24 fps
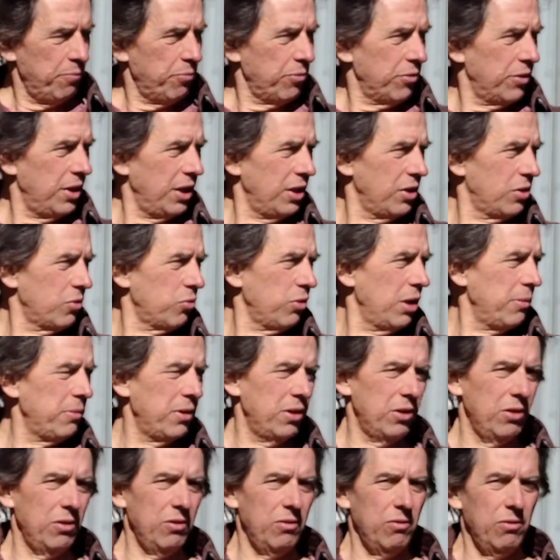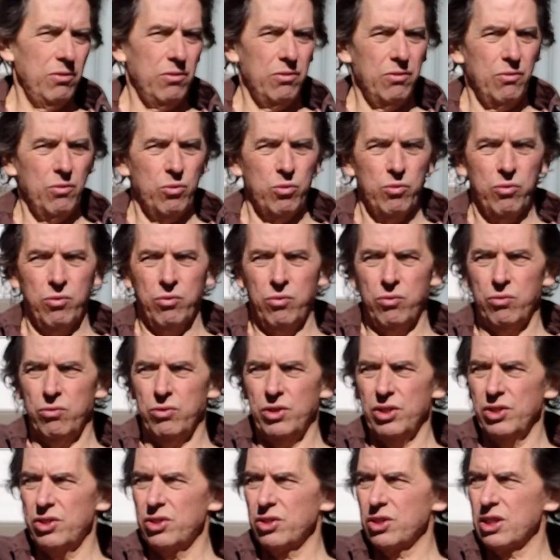these women
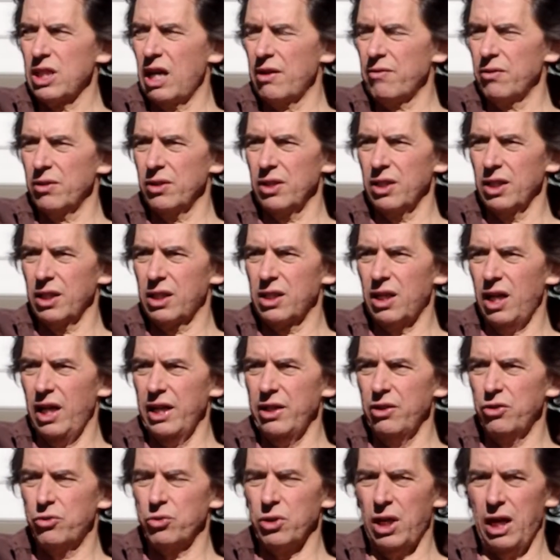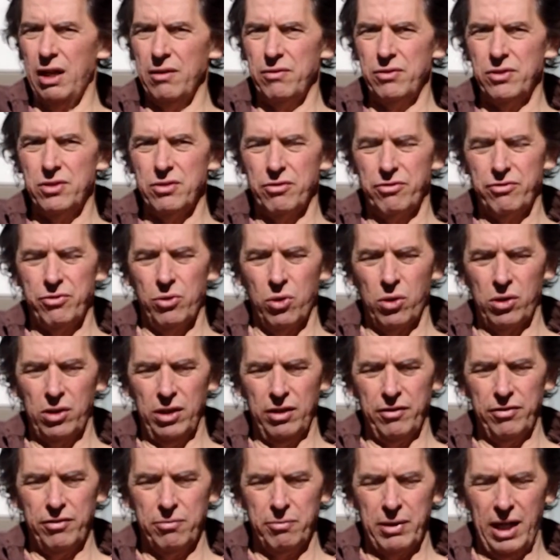discover that the guy who drives the
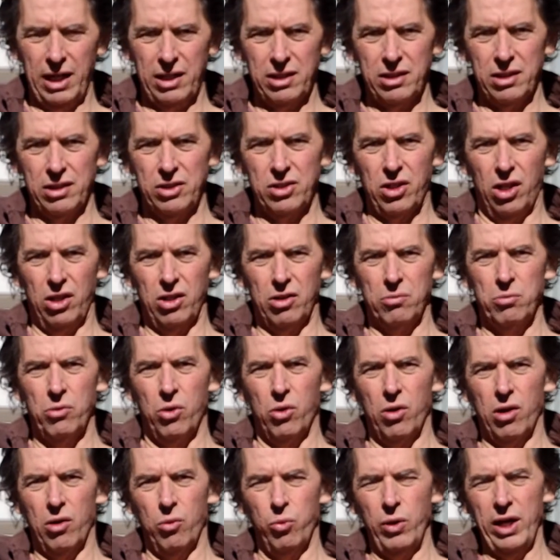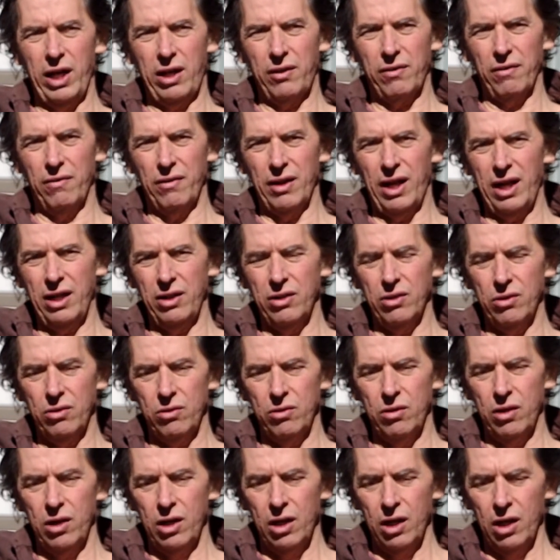forklift makes $1 more a week than they do,
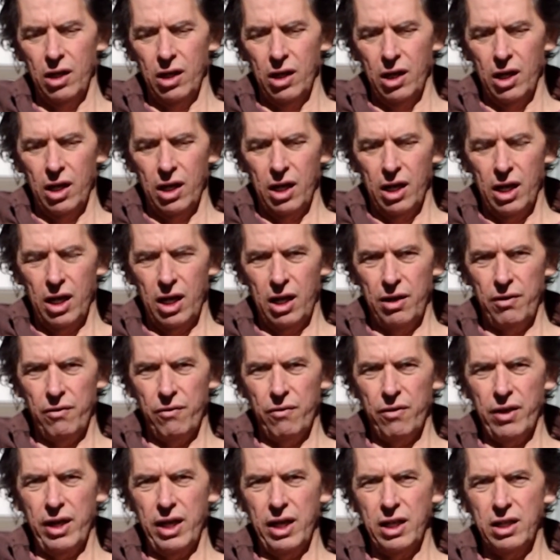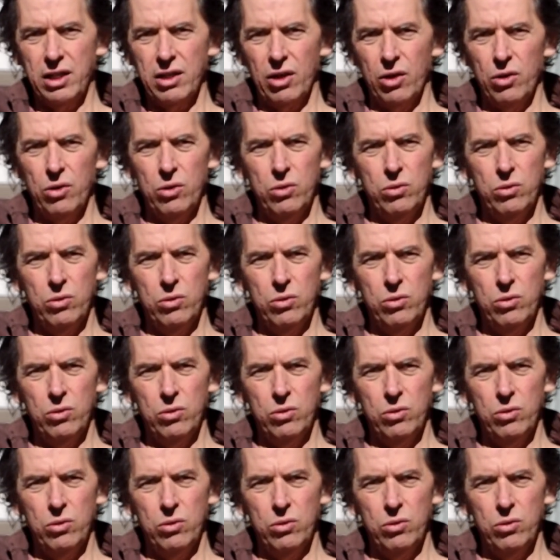and they go